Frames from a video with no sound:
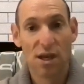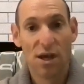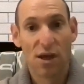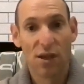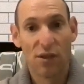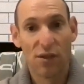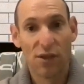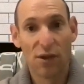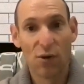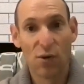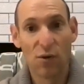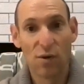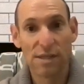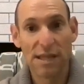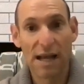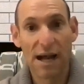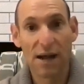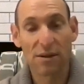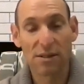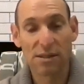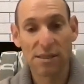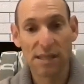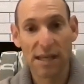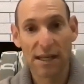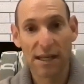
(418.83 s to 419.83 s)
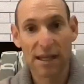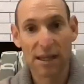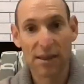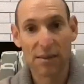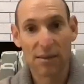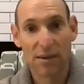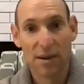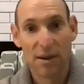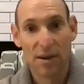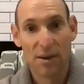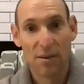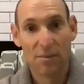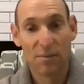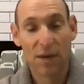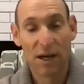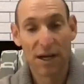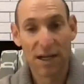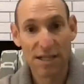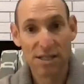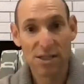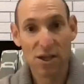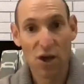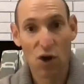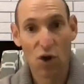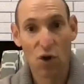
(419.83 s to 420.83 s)
those outstanding
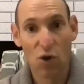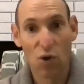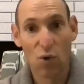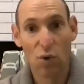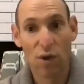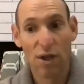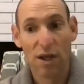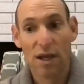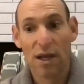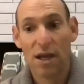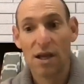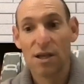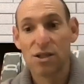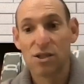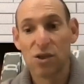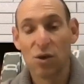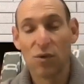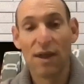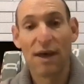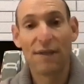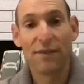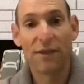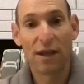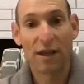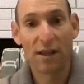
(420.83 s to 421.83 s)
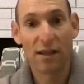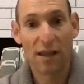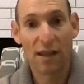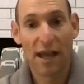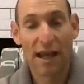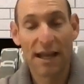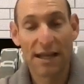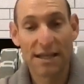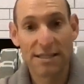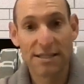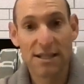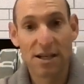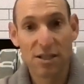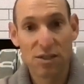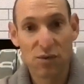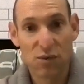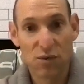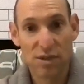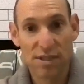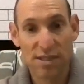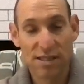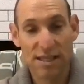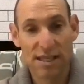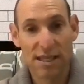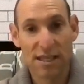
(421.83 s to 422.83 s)
monies owed so that the client does
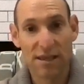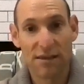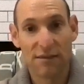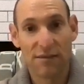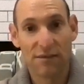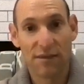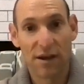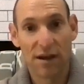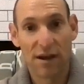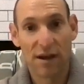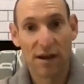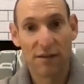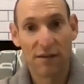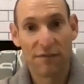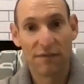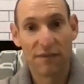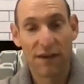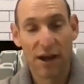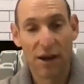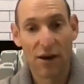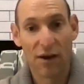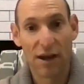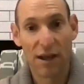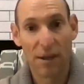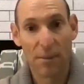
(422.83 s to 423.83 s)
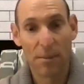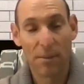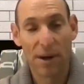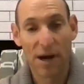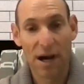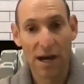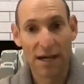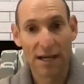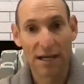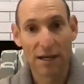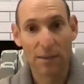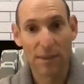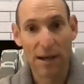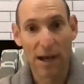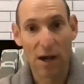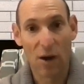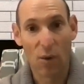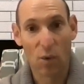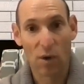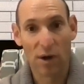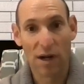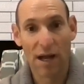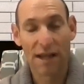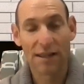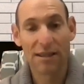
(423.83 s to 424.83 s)
receive a fair in-pocket amount.
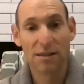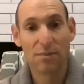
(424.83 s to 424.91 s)
We're not in the